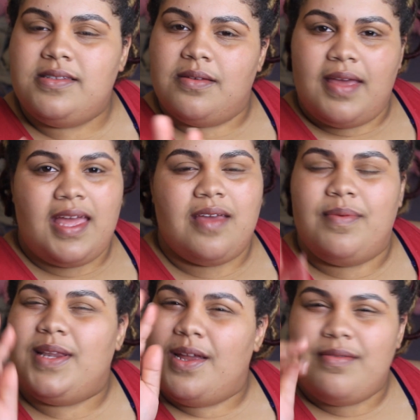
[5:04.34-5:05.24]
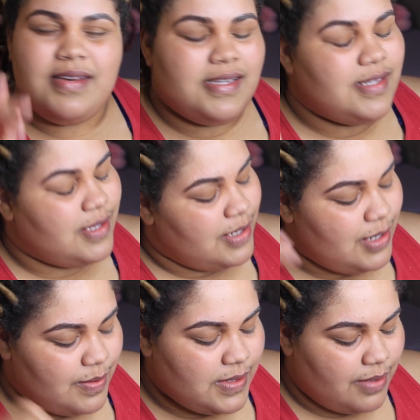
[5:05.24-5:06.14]
it's okay, we learn. It's,
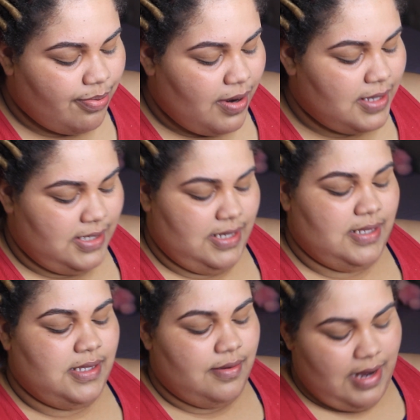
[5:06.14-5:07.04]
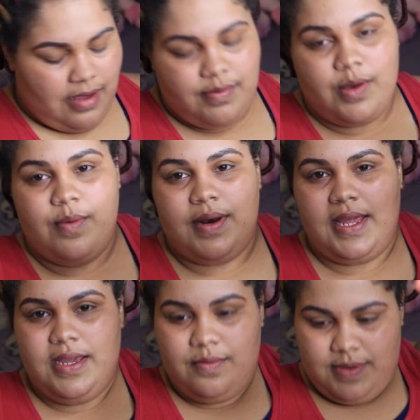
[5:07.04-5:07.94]
you know, it's a process. So now we're going
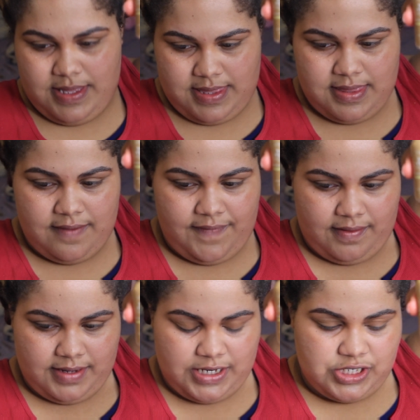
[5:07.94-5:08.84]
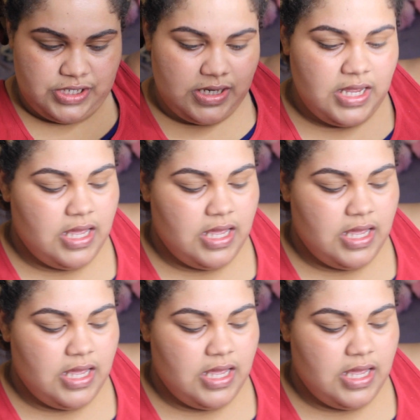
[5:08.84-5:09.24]
in with the foundation.